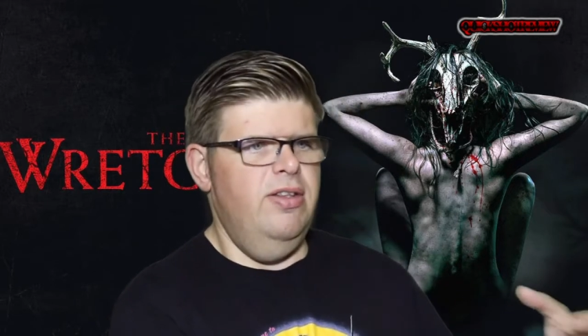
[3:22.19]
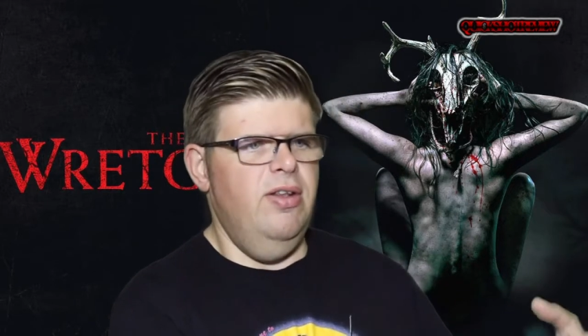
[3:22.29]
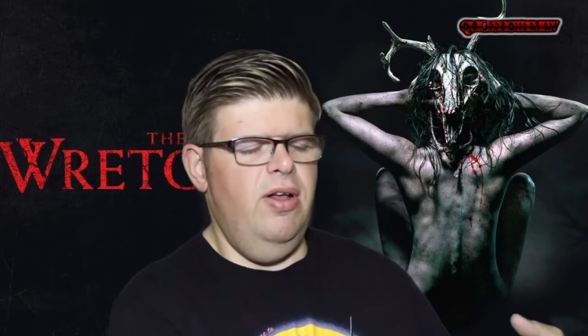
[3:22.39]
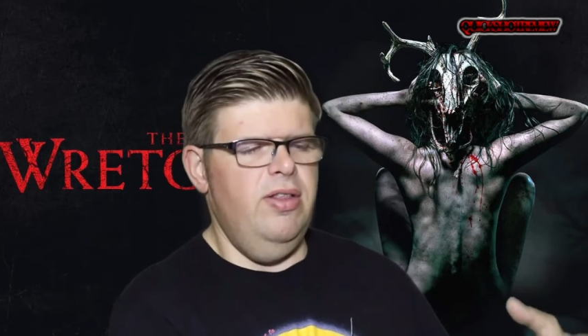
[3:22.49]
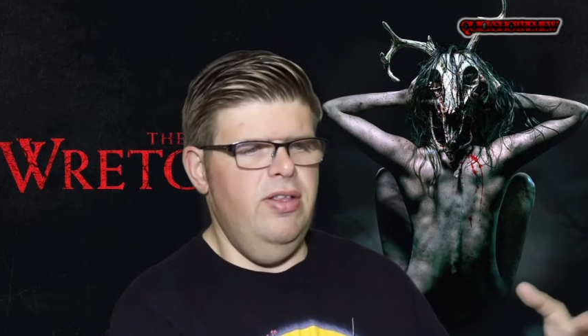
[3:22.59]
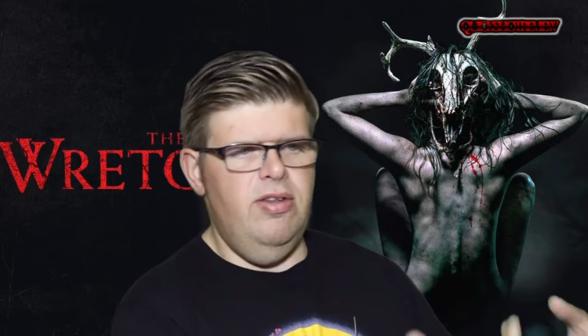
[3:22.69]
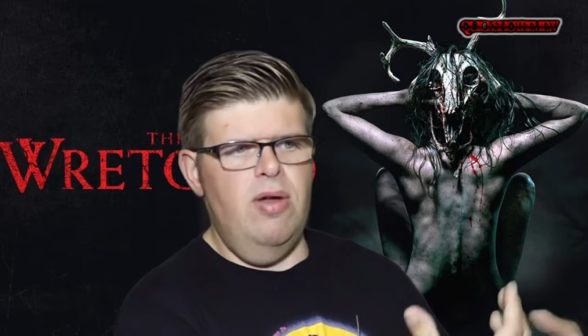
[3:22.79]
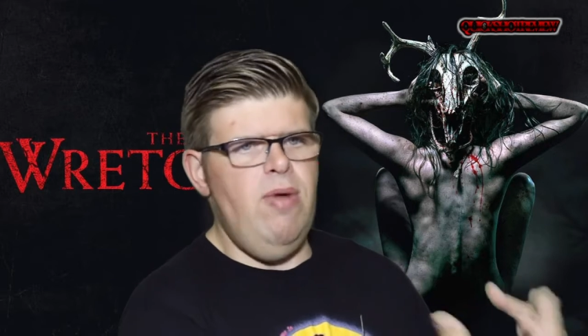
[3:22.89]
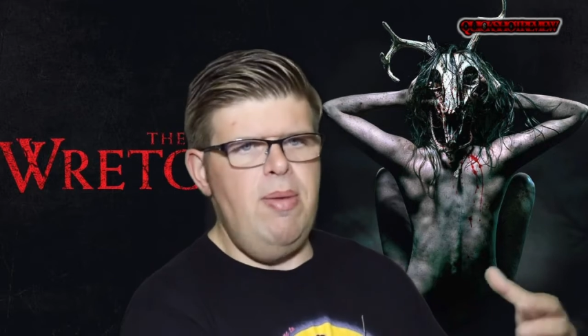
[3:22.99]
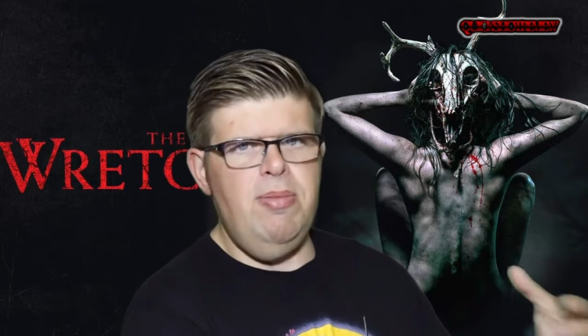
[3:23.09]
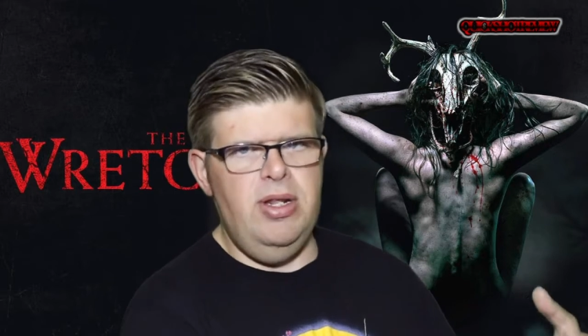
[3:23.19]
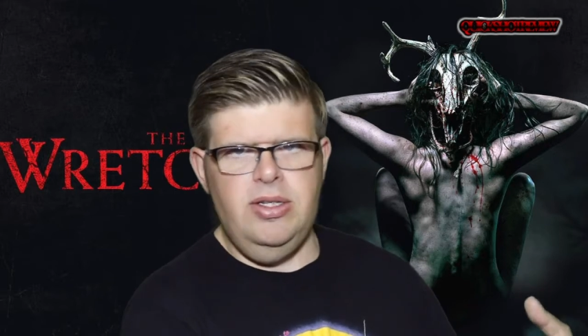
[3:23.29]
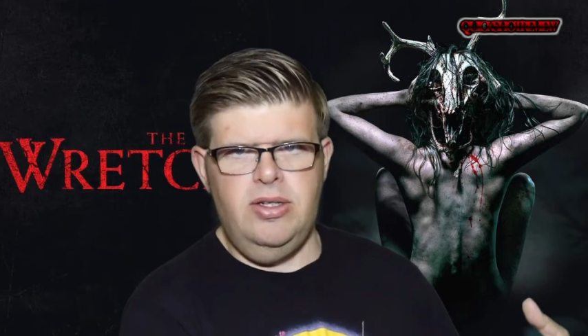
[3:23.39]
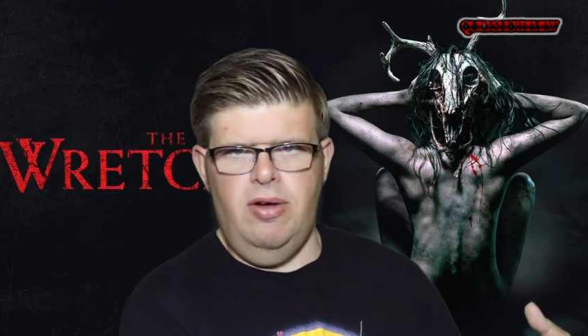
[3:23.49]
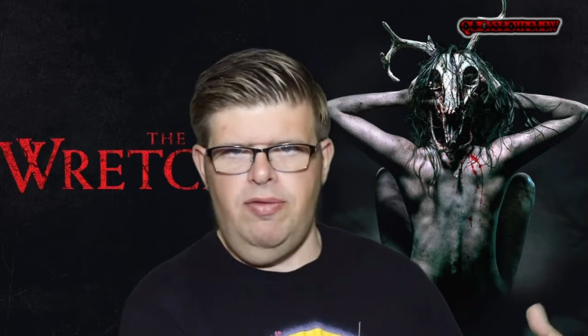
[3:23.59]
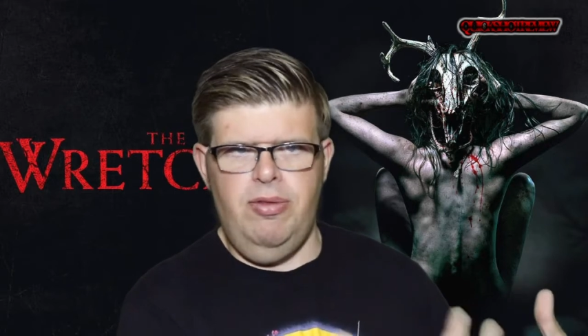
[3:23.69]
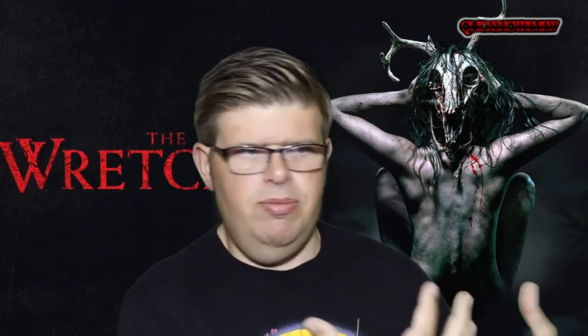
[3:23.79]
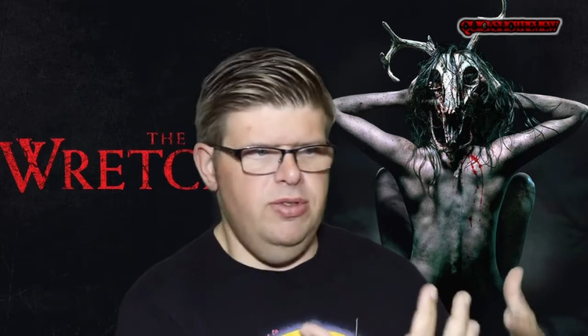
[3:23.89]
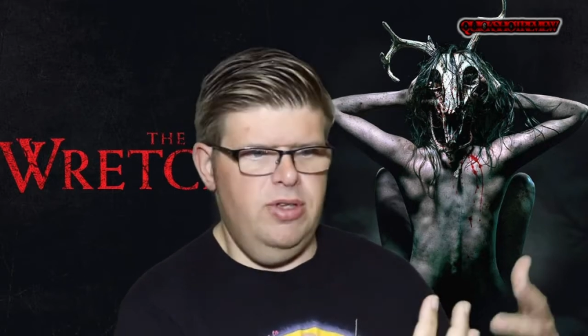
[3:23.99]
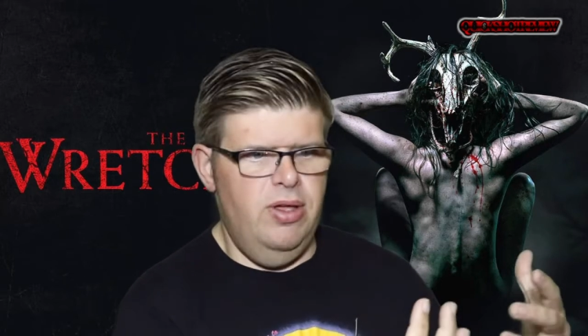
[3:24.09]
There's no remnants of
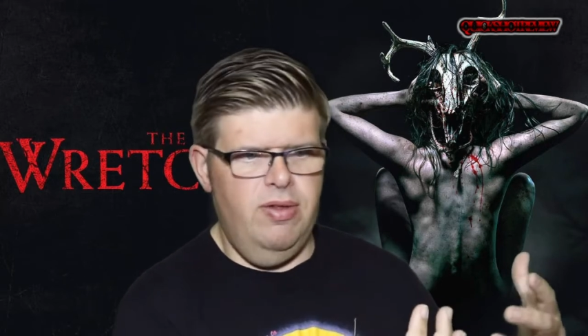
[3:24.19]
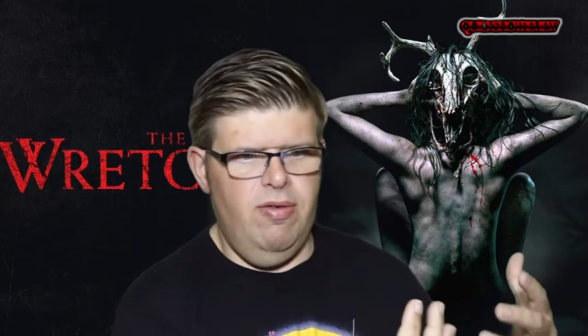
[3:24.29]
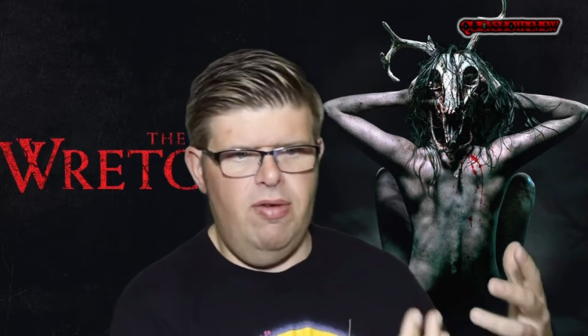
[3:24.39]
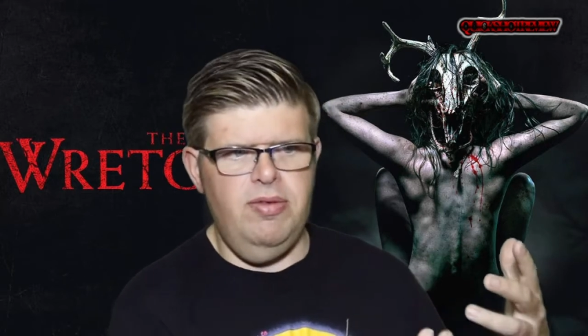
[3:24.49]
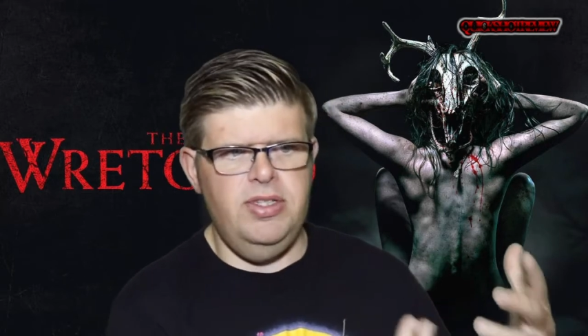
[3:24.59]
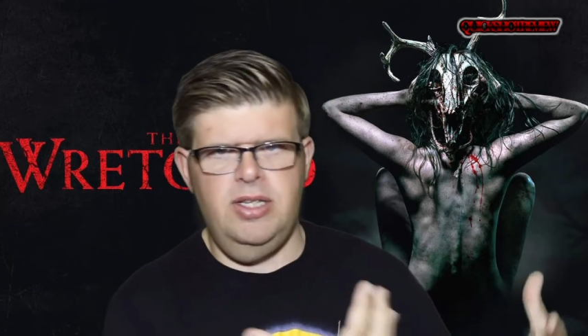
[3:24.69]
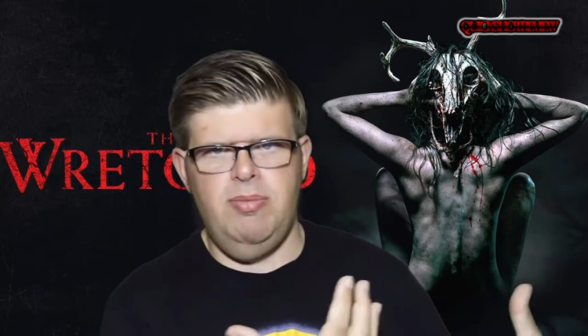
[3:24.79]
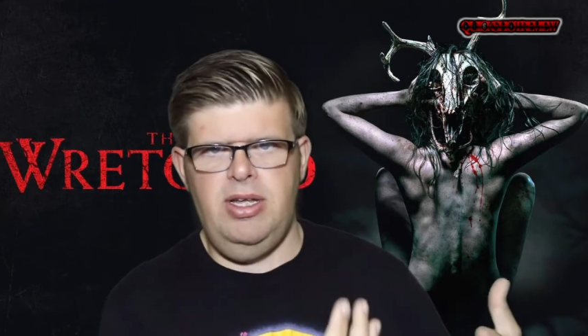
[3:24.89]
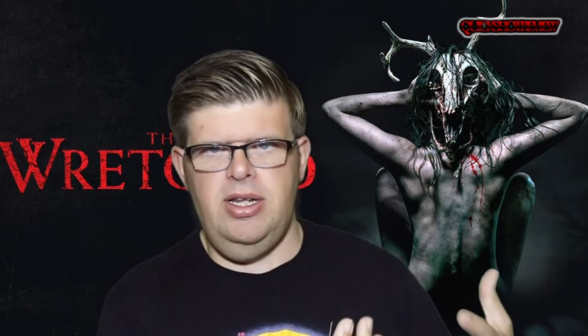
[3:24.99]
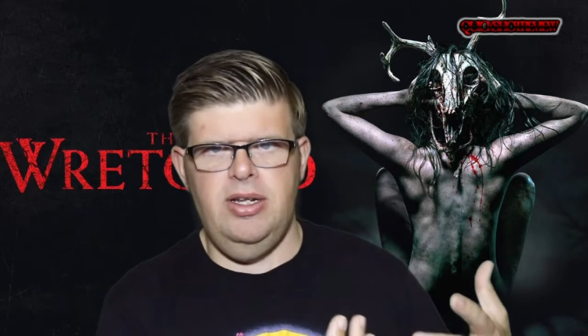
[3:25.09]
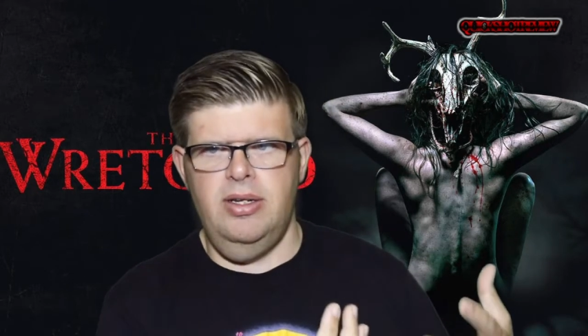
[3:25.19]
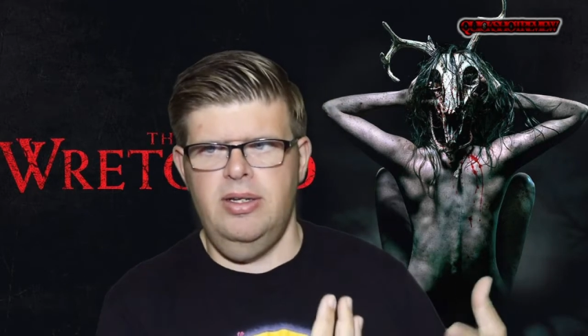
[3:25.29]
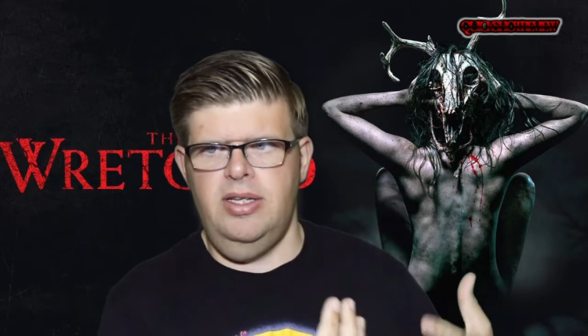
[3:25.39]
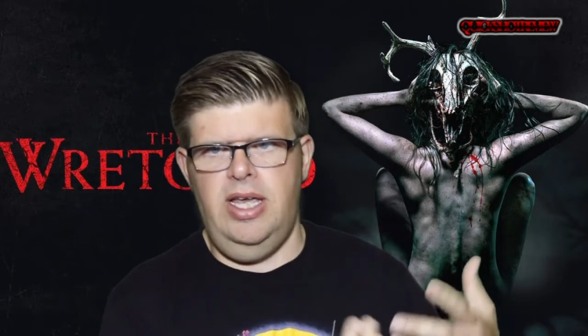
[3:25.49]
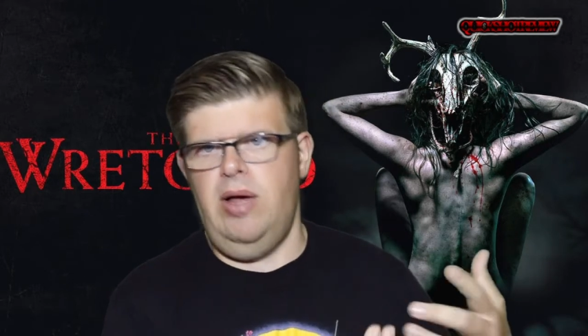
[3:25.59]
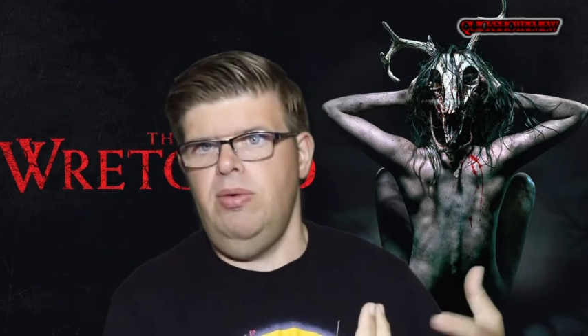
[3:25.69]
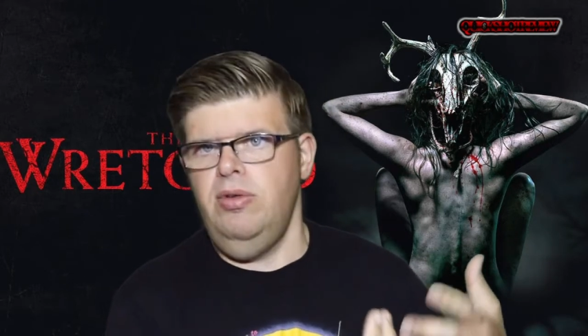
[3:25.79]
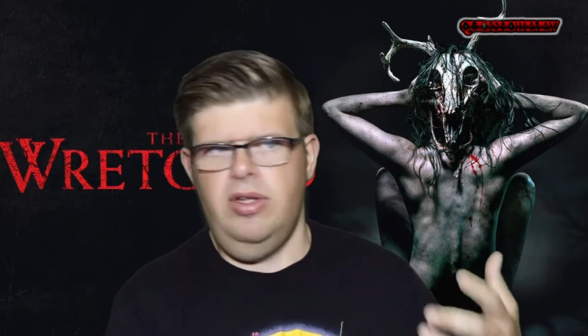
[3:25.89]
them, so they're obviously being killed,